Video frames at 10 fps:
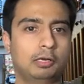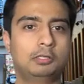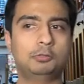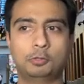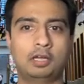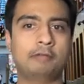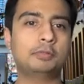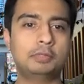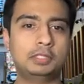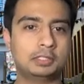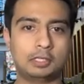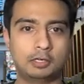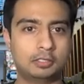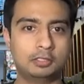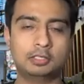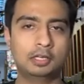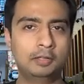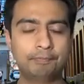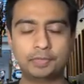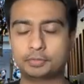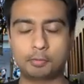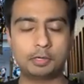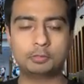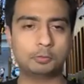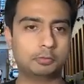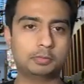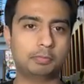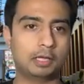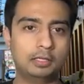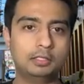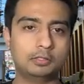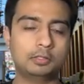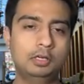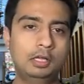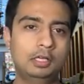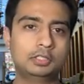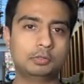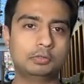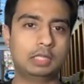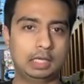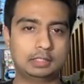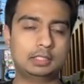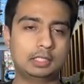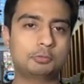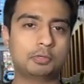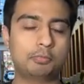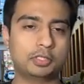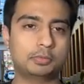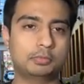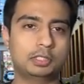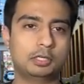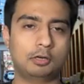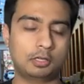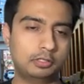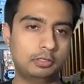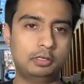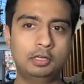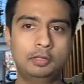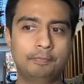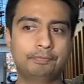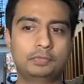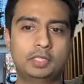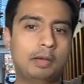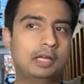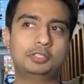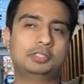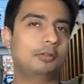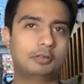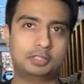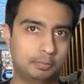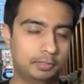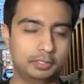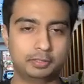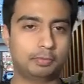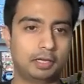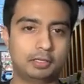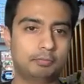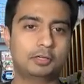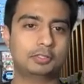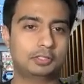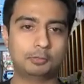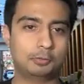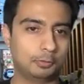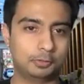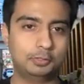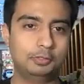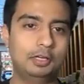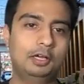And you don't have to be disheartened if someone don't reply, so that's one possibility. Another, they might just not simply reply because they don't know you.